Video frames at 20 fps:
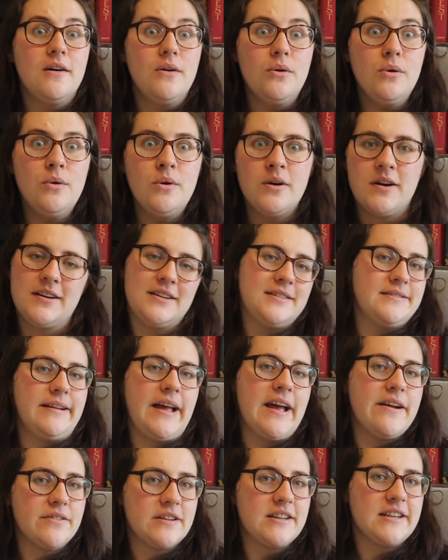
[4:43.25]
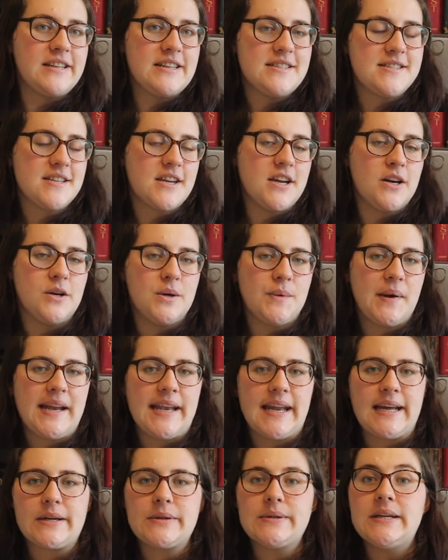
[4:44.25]
Whew, everything needs to go away
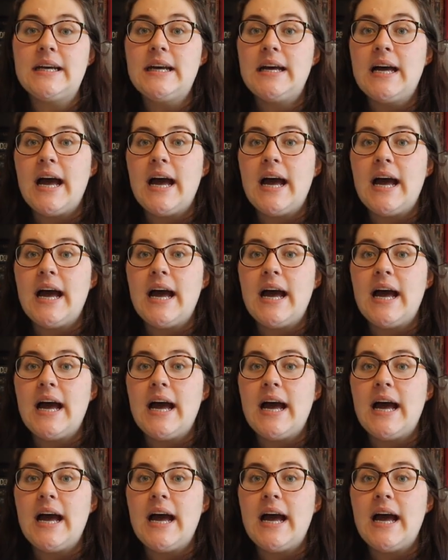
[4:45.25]
now.